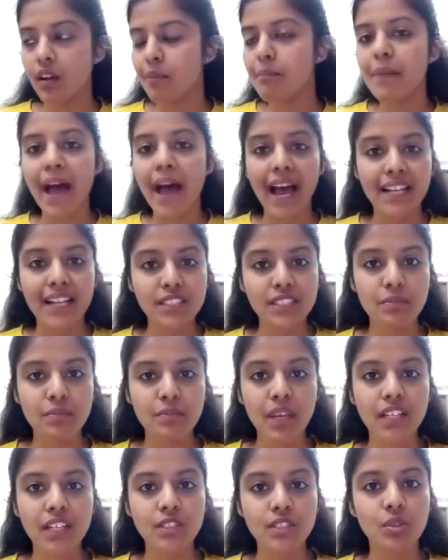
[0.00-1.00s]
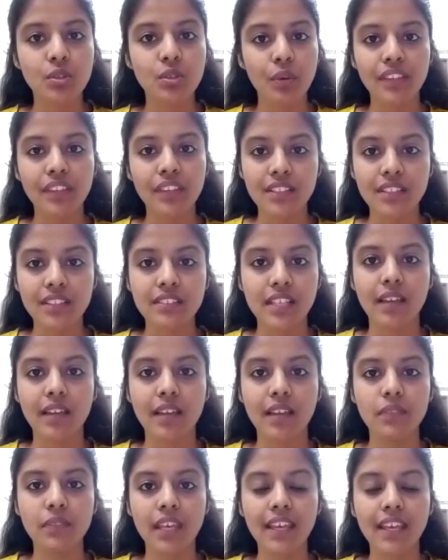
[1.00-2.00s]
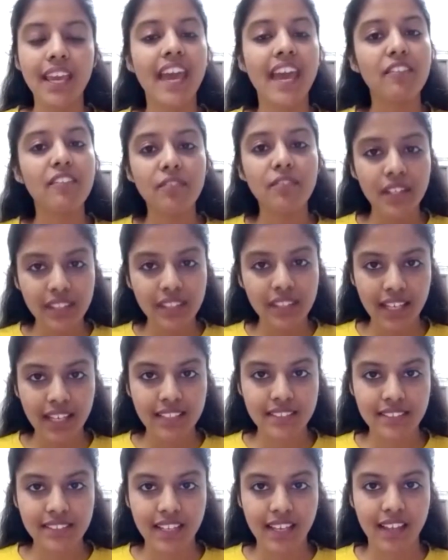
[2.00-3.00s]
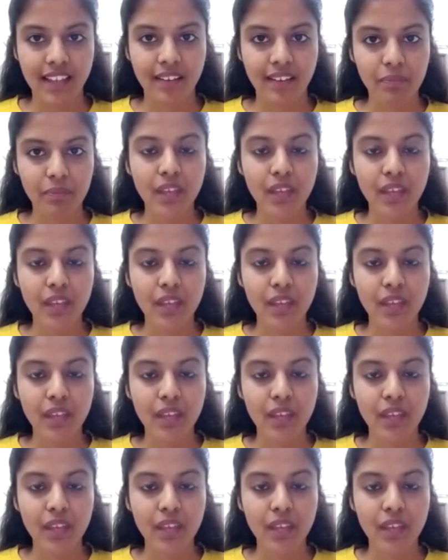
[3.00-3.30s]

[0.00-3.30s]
batch mates doing the same thing. Everything is there.